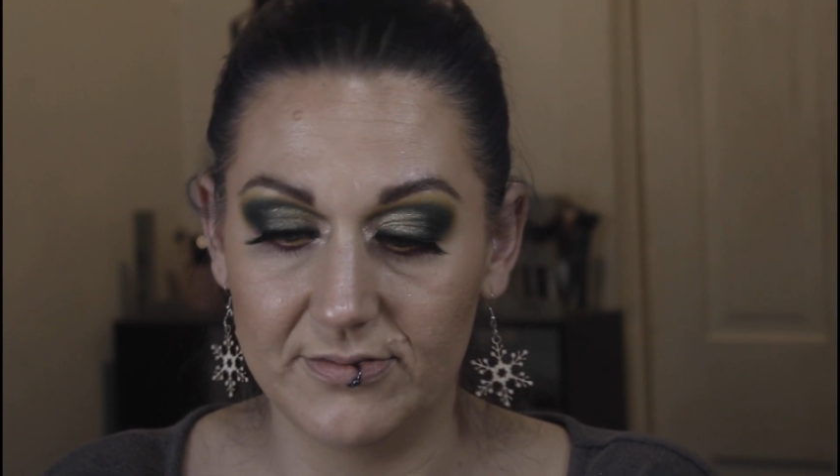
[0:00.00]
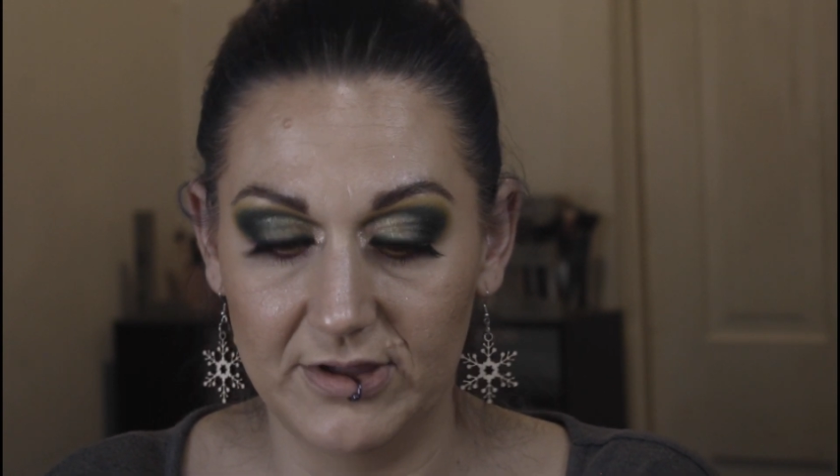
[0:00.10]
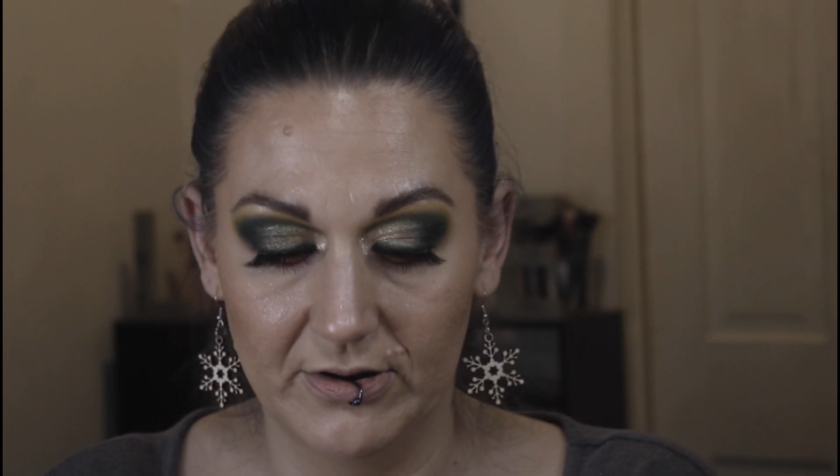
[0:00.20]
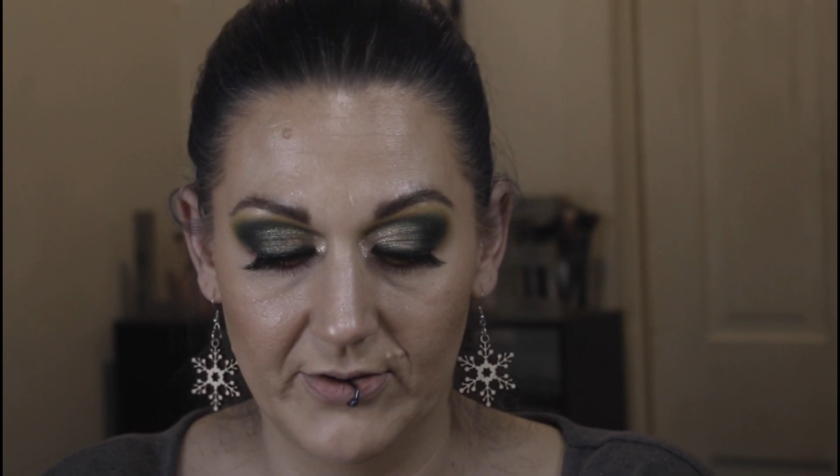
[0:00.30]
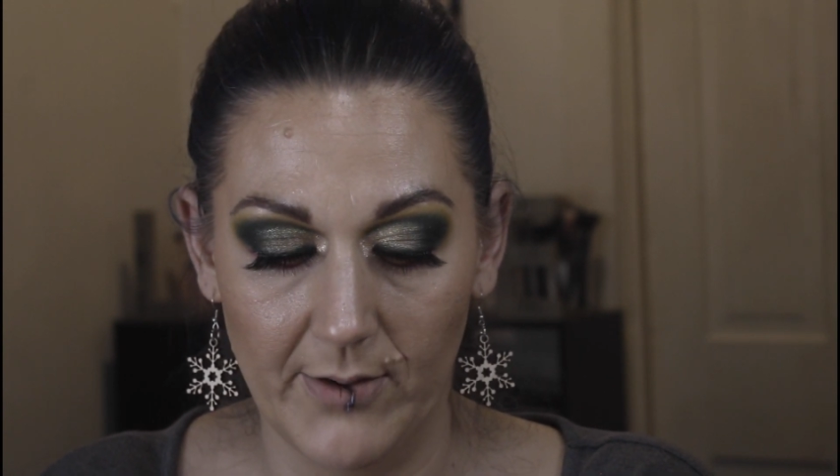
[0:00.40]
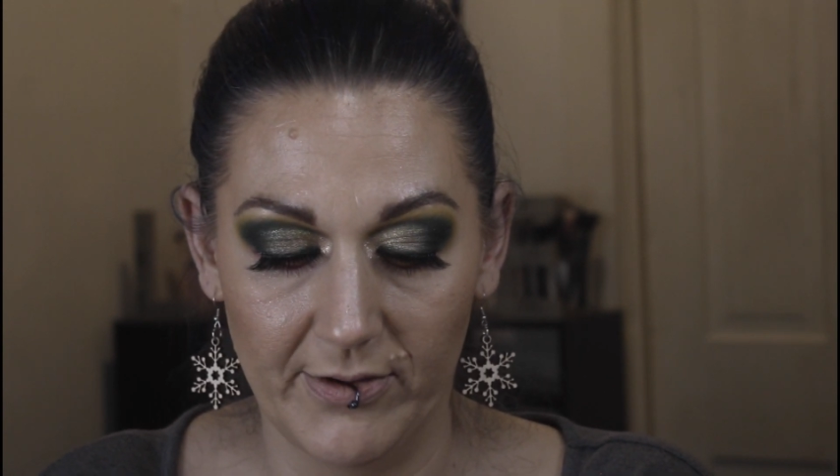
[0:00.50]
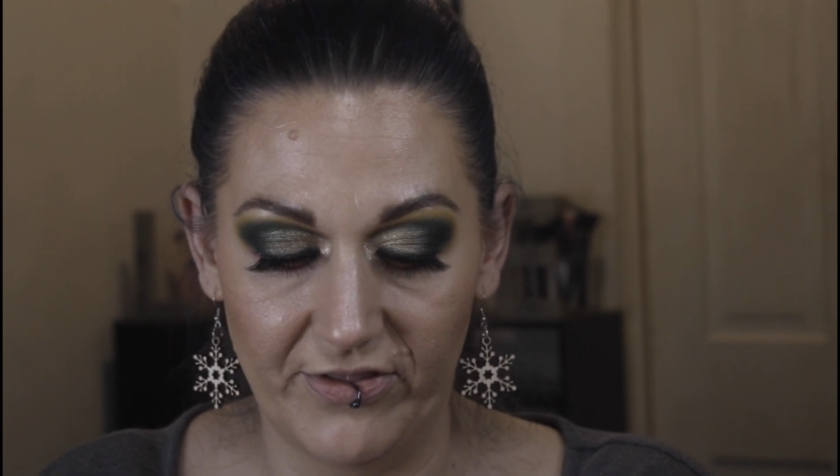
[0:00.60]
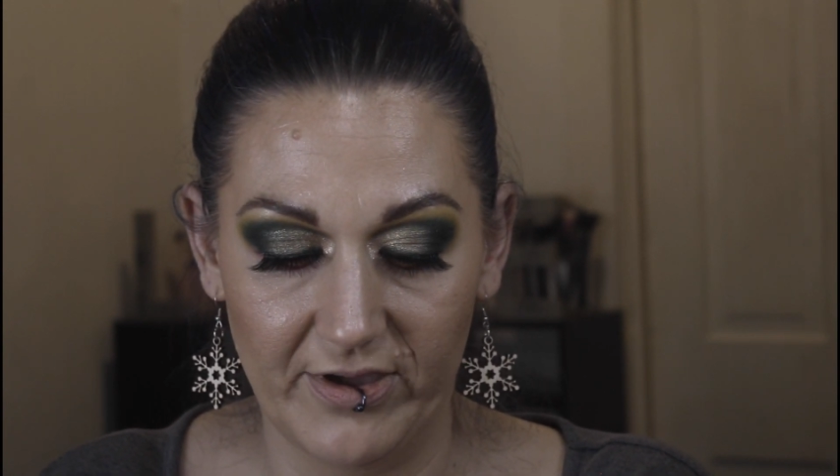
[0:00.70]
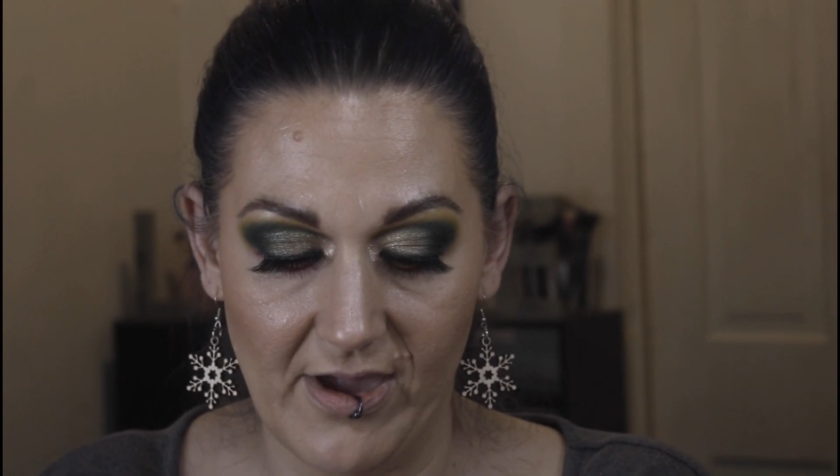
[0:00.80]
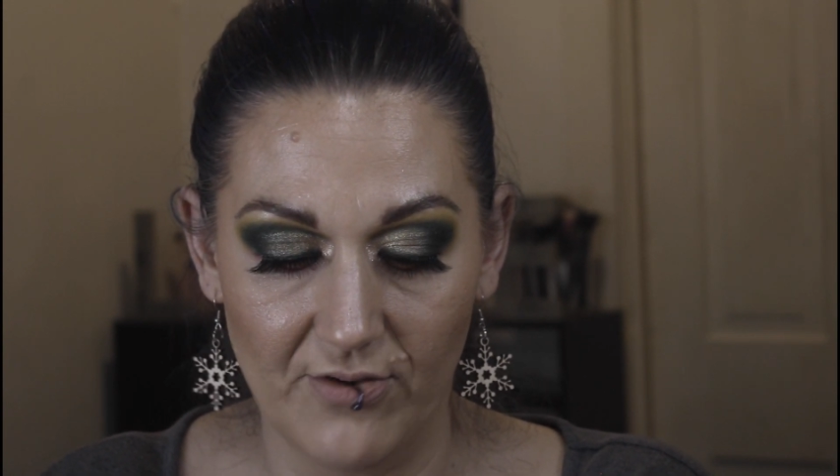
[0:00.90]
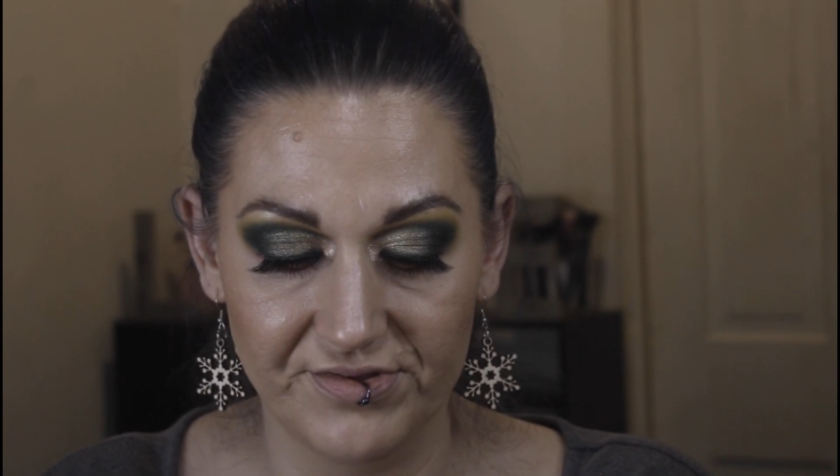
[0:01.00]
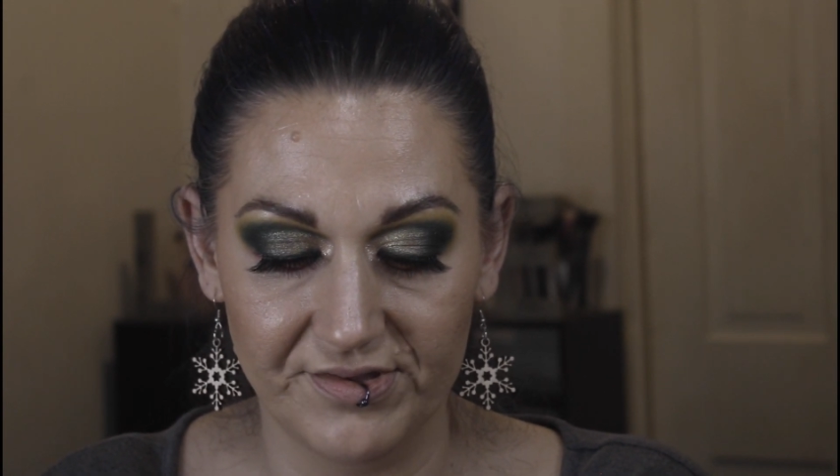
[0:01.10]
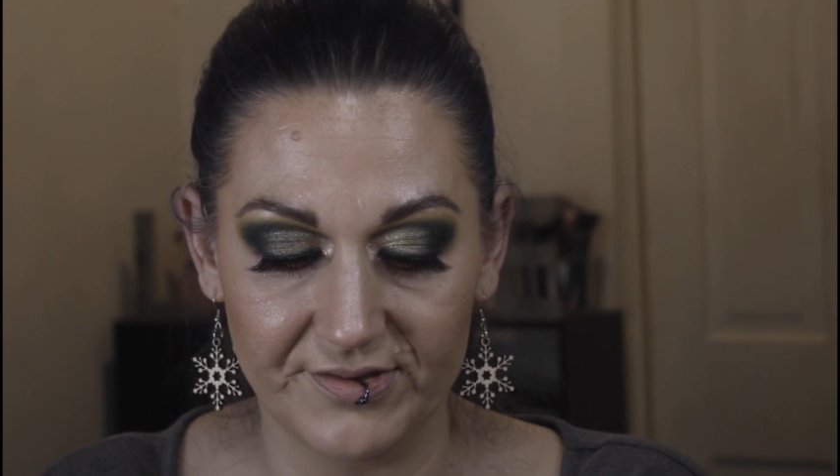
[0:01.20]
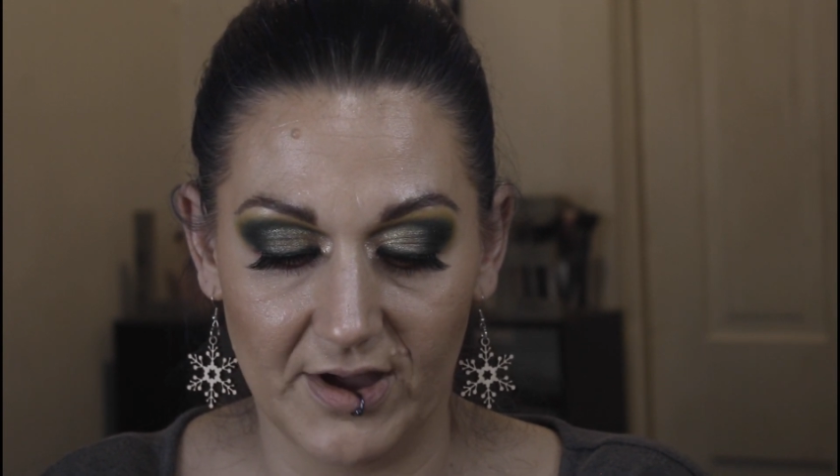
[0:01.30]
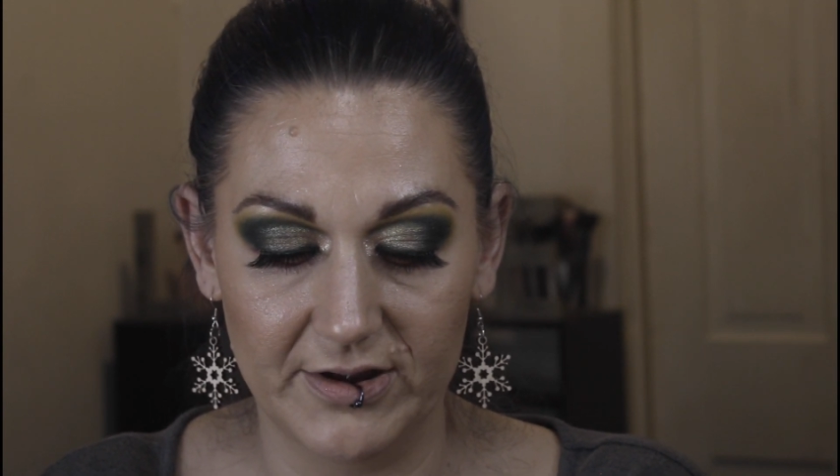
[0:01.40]
you know, everything
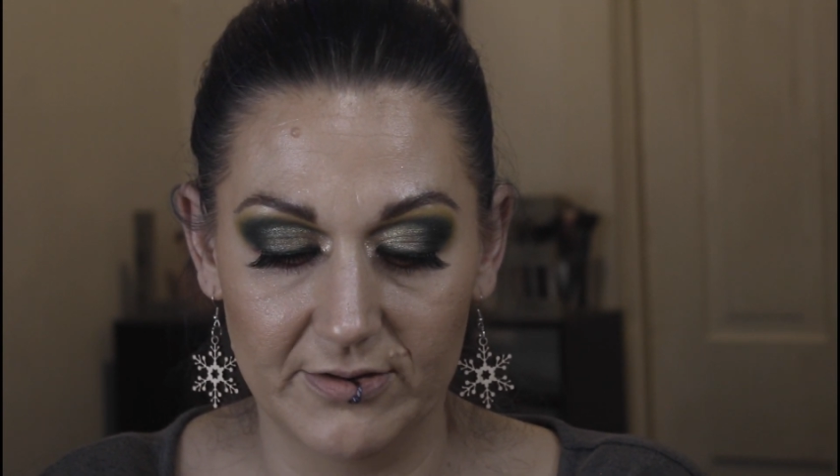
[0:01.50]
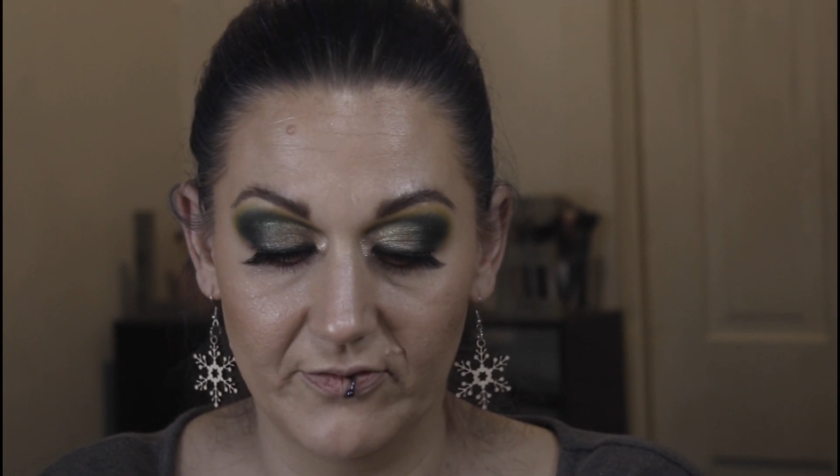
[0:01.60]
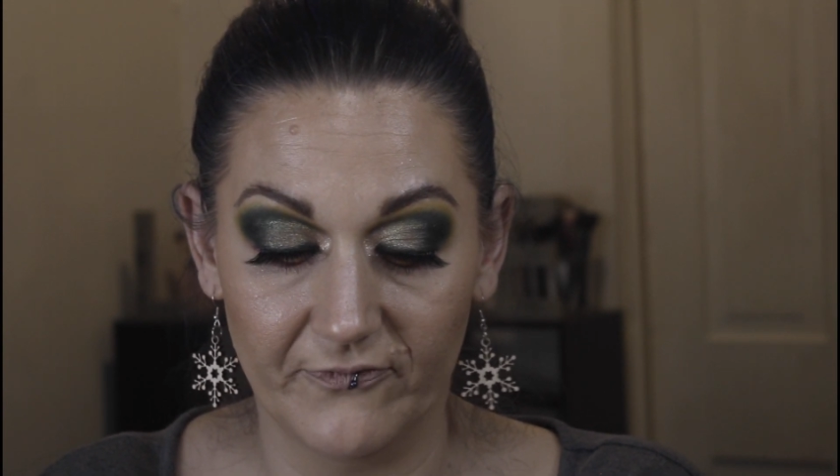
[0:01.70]
else is kind of